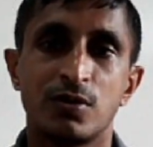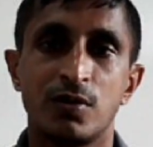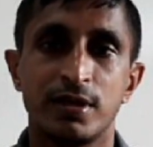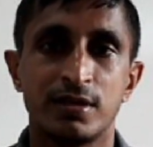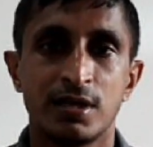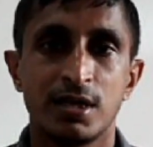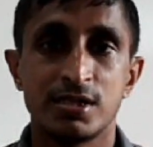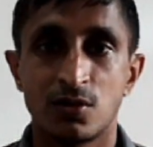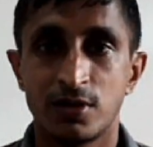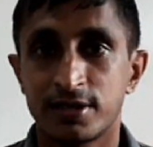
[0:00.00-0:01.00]
Tony,
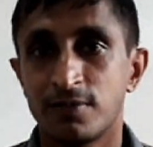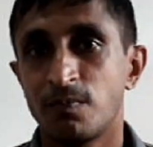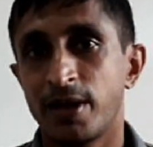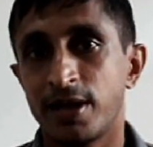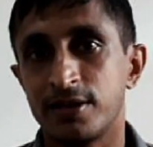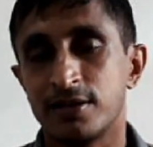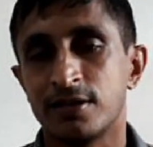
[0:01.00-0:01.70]
his only companion.